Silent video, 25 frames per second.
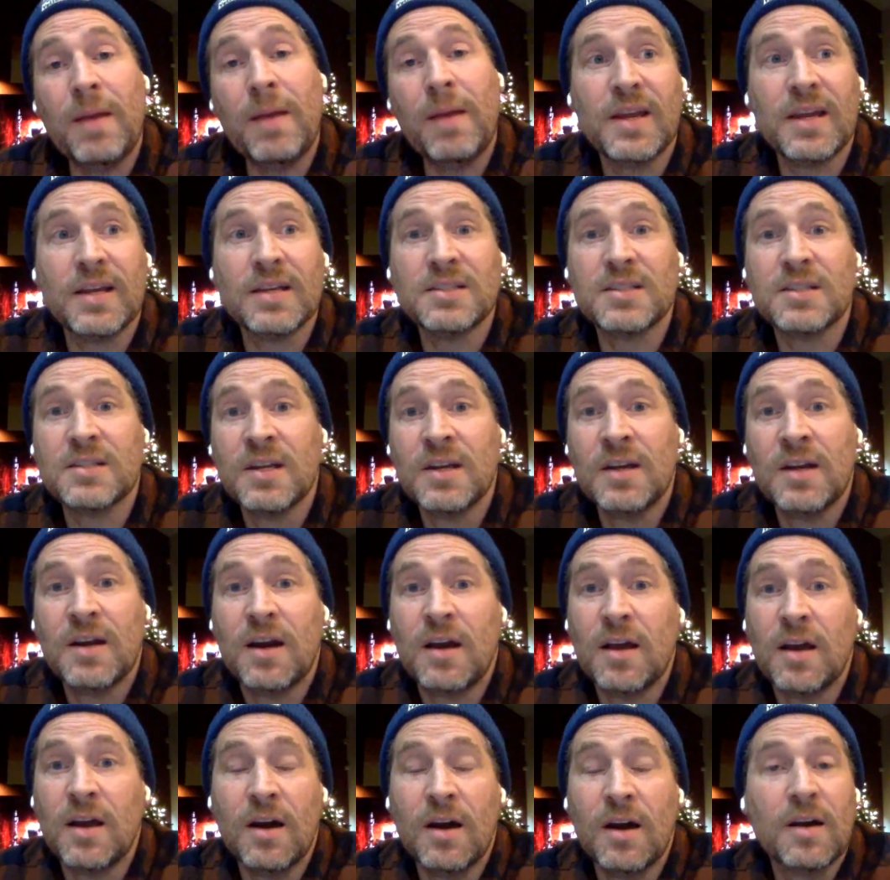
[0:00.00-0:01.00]
things
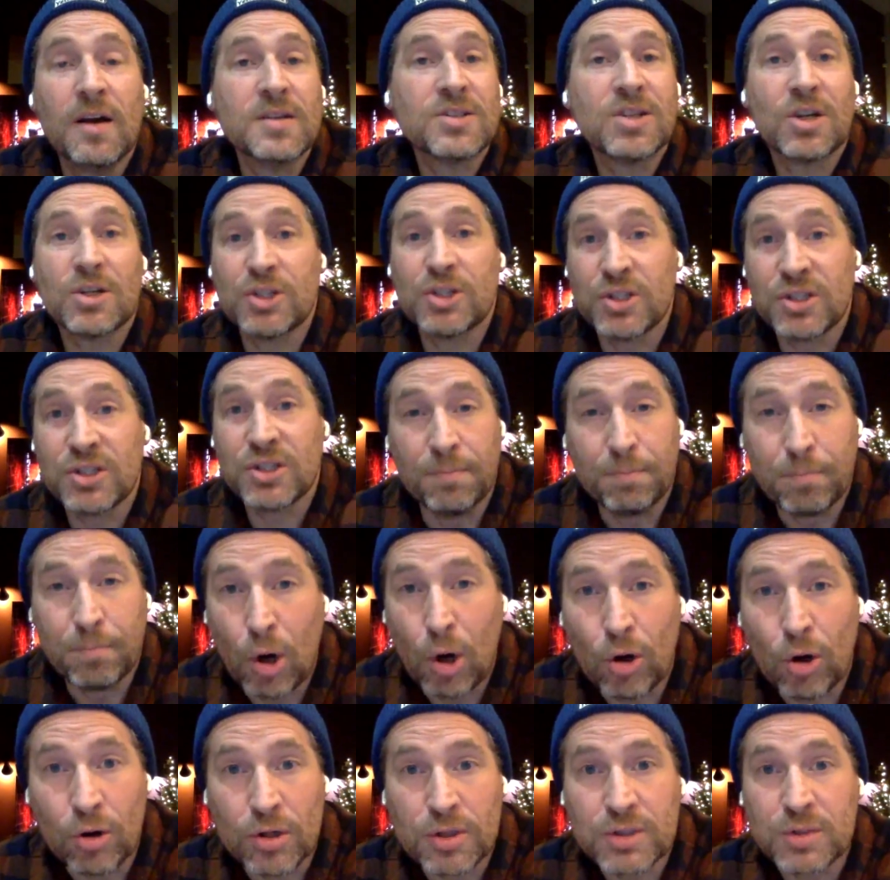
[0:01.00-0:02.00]
such as the
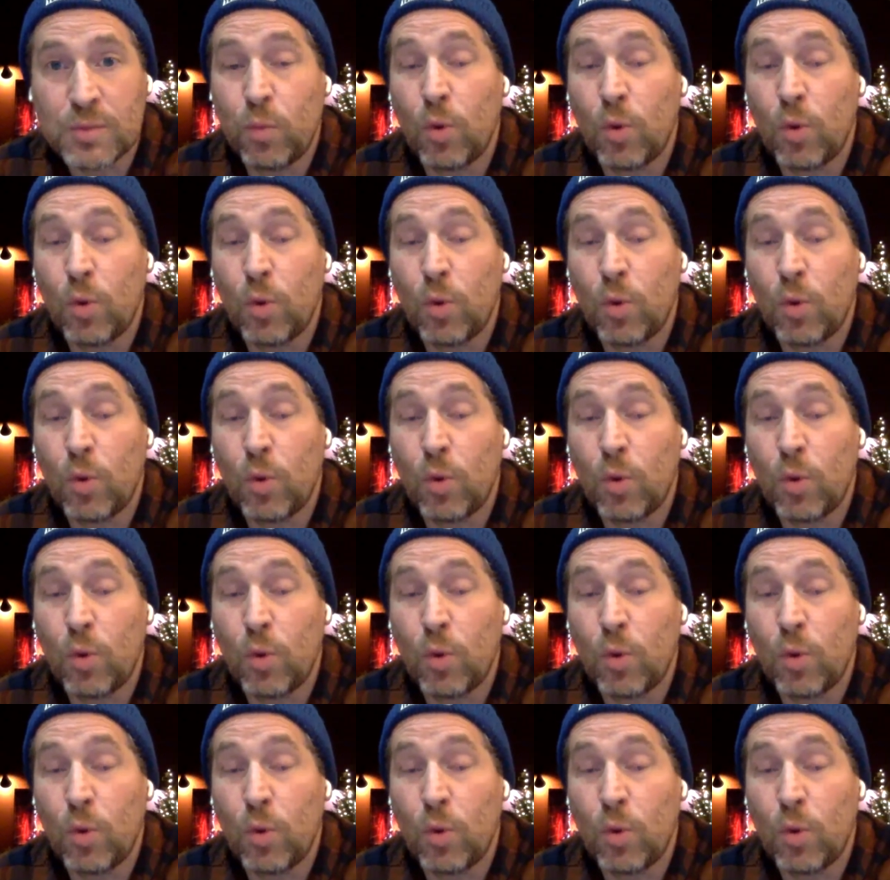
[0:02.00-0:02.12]
perks.